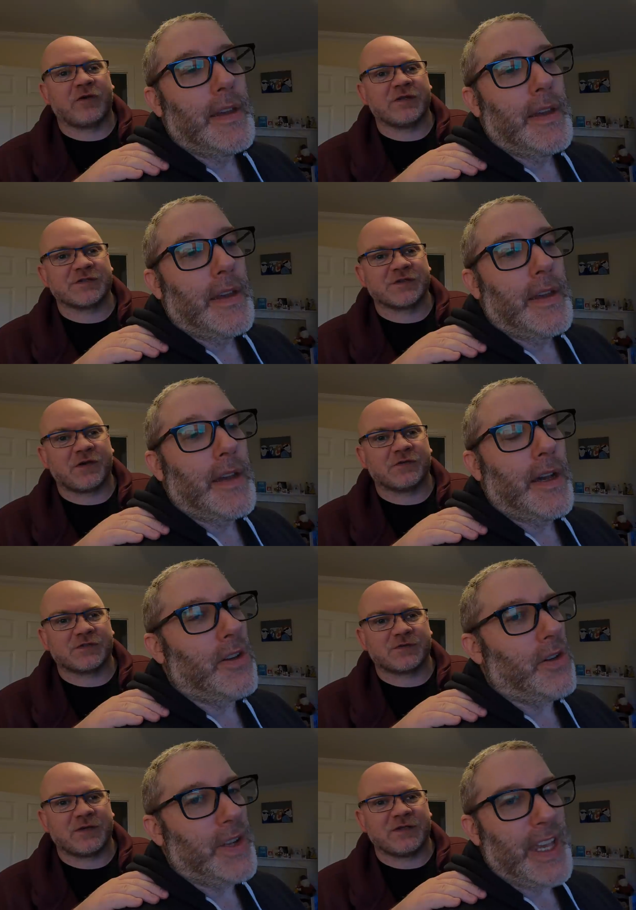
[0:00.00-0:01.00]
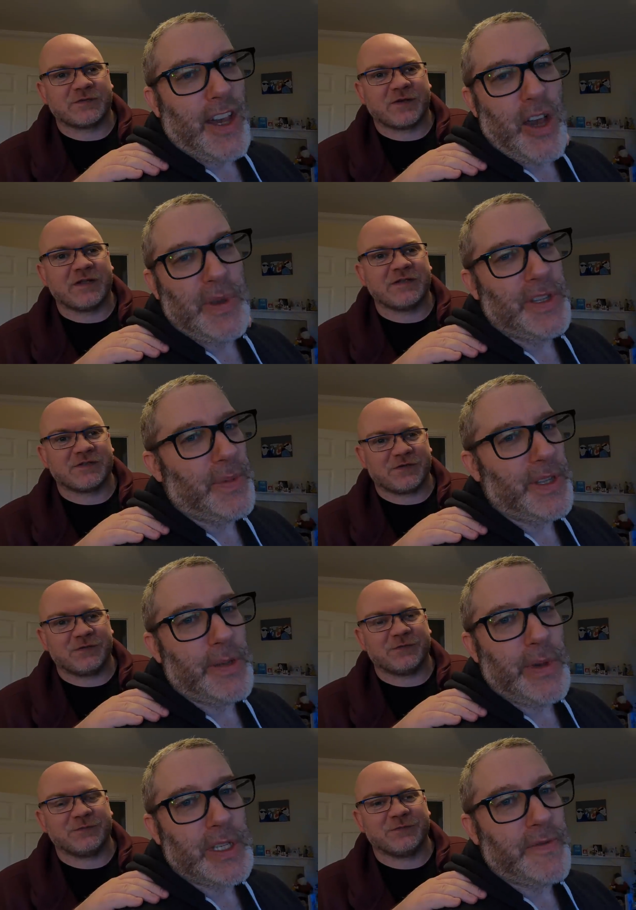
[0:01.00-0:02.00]
Speaker 1: a great start. Oh, yeah.
Speaker 2: I hope it's not been
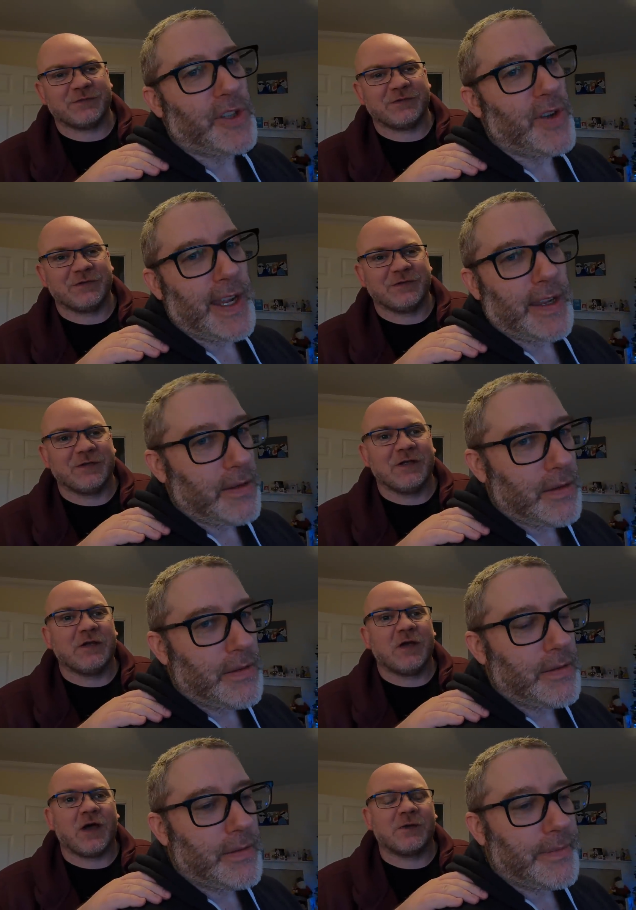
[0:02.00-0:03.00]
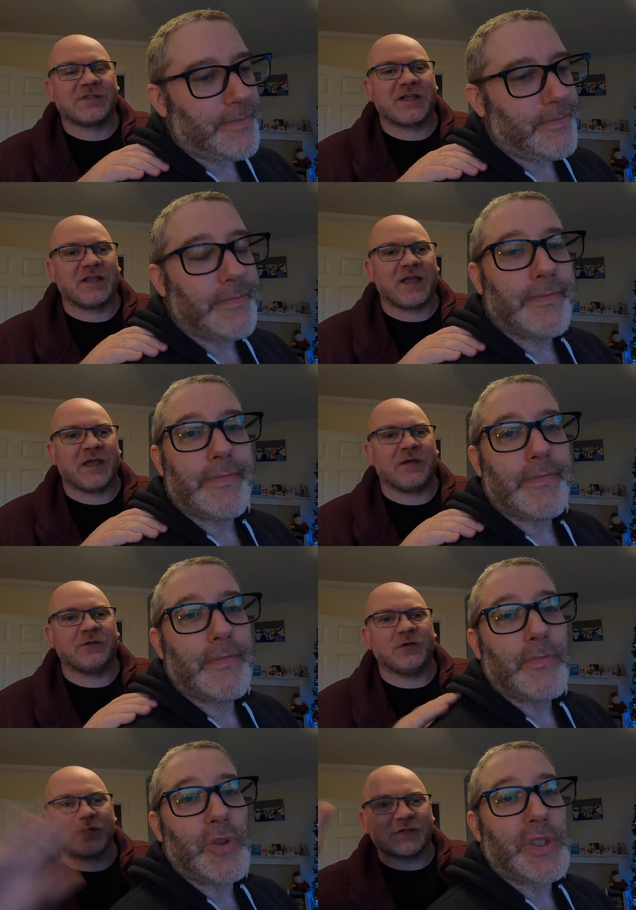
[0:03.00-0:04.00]
too much of a drag.
Speaker 1: Uh, take care.
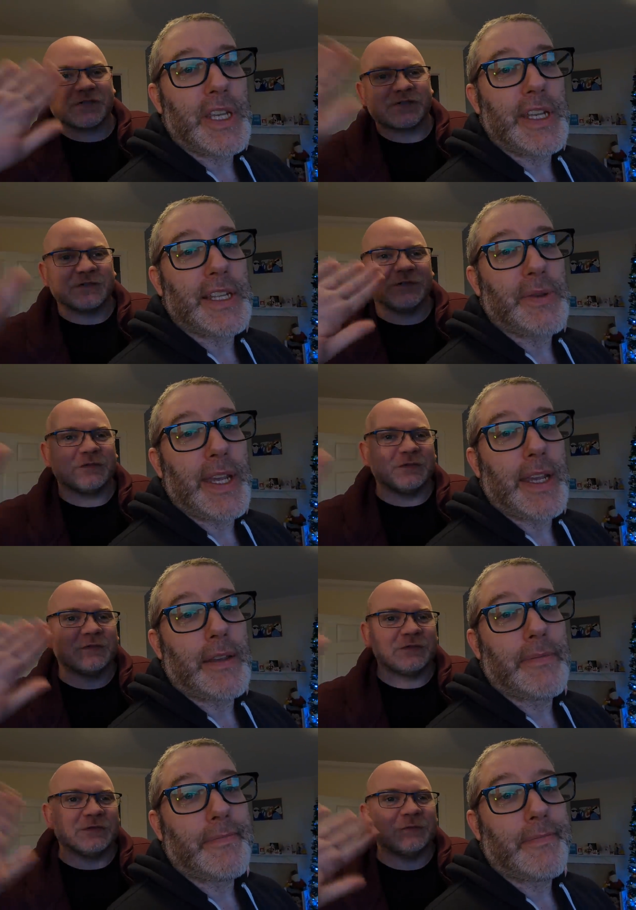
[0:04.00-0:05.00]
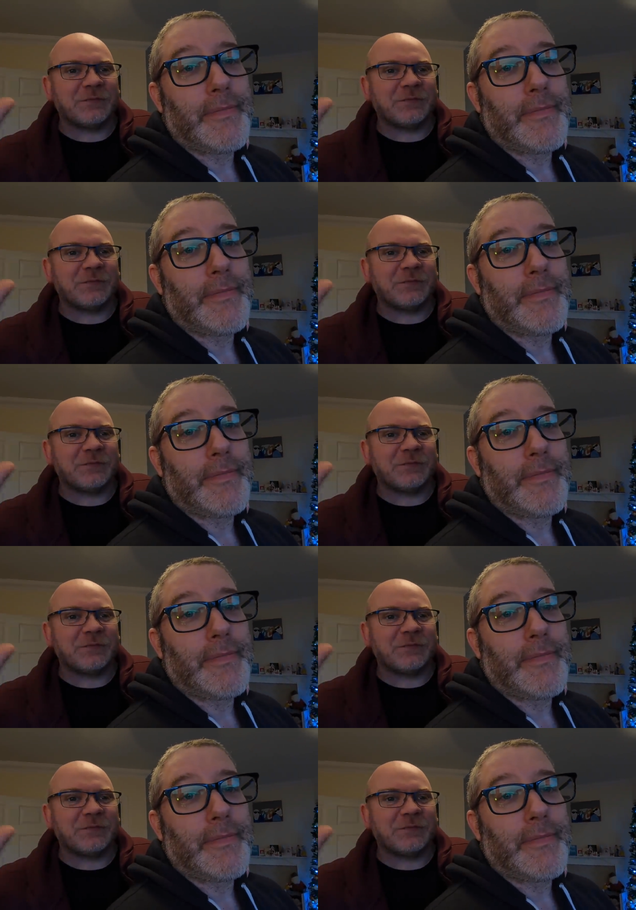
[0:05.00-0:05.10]
Speaker 2: We'll see you next week.